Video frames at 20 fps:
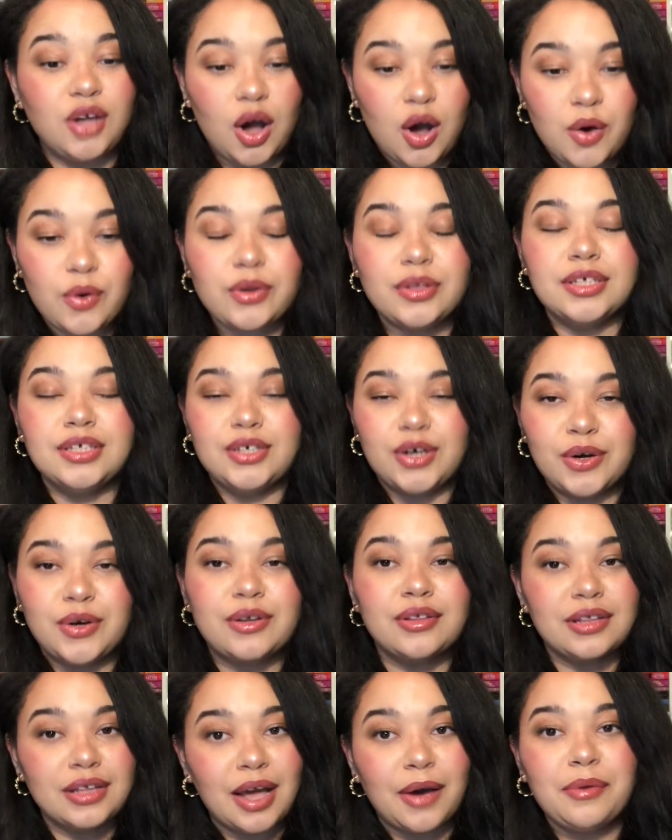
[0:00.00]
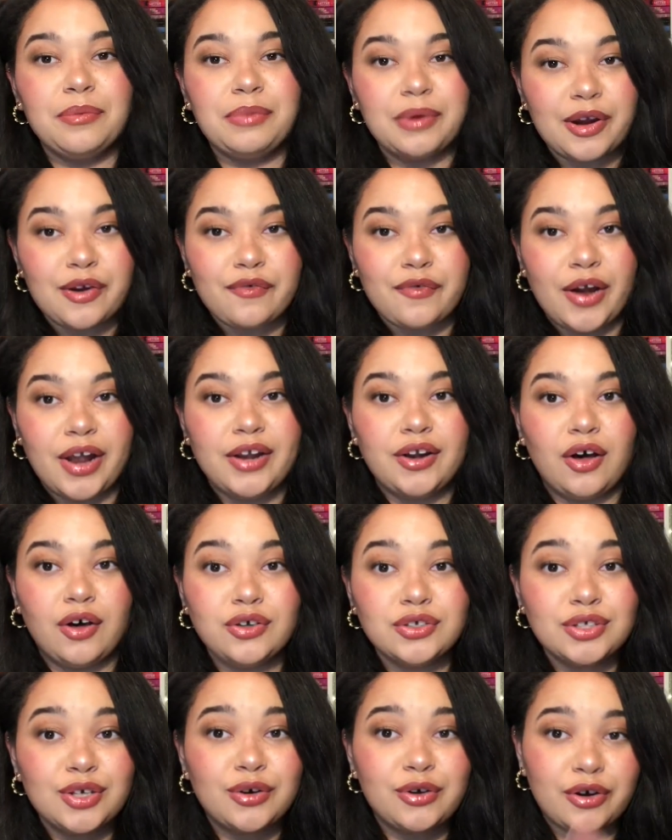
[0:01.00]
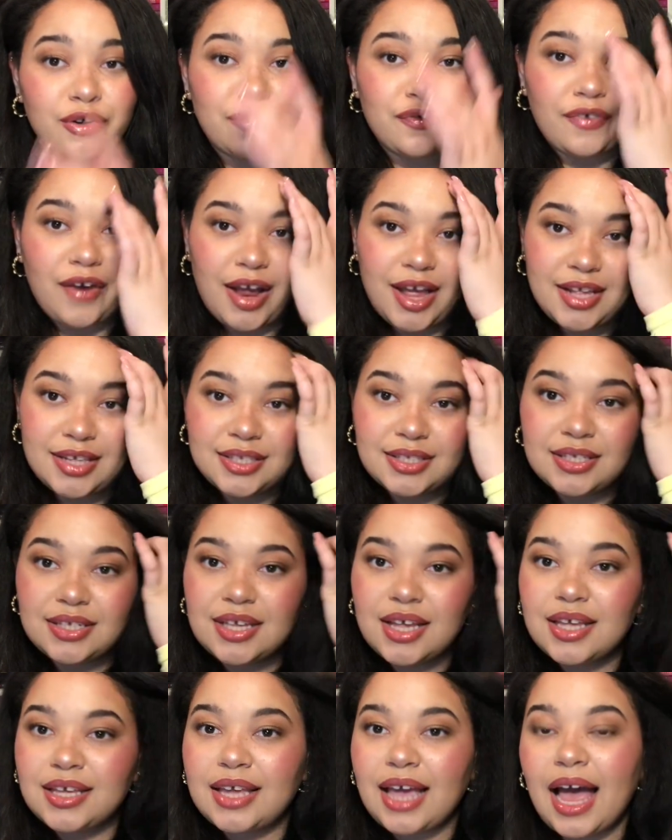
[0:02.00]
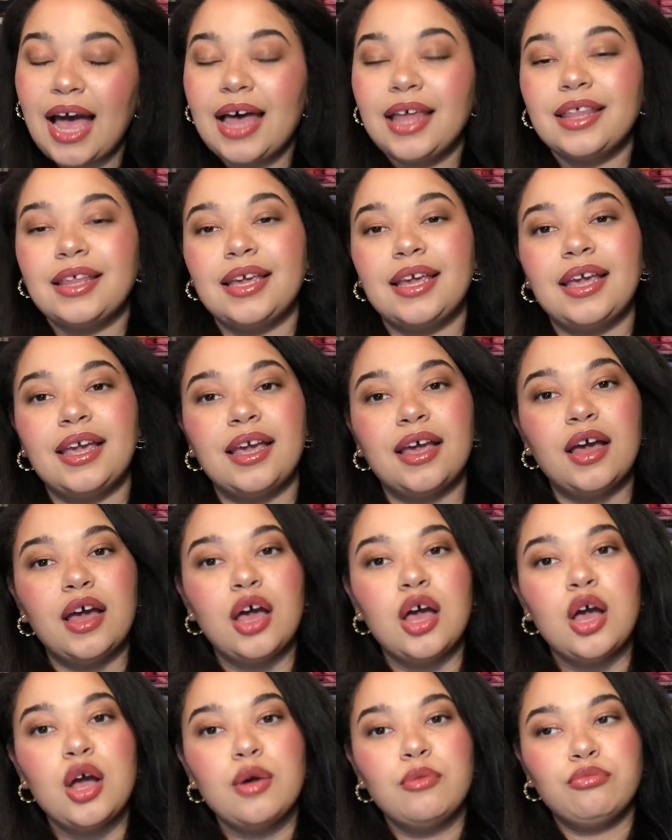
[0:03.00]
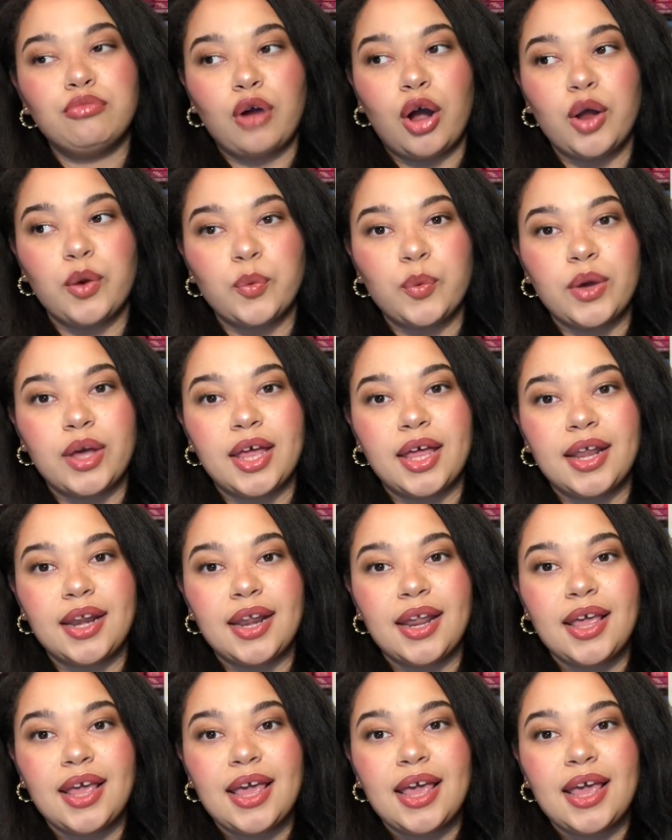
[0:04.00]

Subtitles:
Totally, I would be her friend. Also, her friends, Callie, Bronwyn,